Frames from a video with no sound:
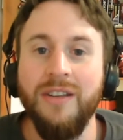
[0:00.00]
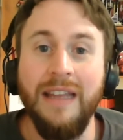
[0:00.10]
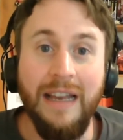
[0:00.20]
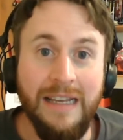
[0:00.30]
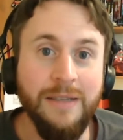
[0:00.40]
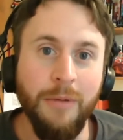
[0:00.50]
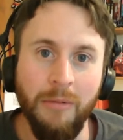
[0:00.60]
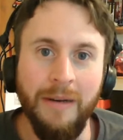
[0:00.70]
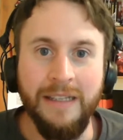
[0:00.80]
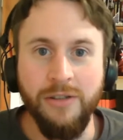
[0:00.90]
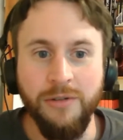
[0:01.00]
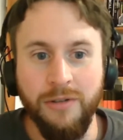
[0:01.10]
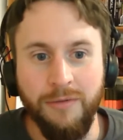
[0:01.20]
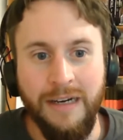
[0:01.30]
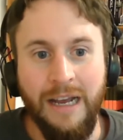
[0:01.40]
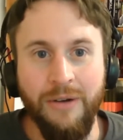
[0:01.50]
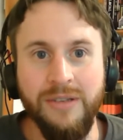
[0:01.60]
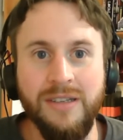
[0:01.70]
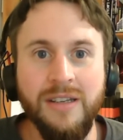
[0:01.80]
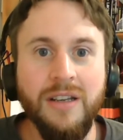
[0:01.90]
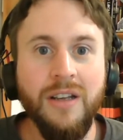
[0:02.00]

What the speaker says: That is probably 2 to 3 hours.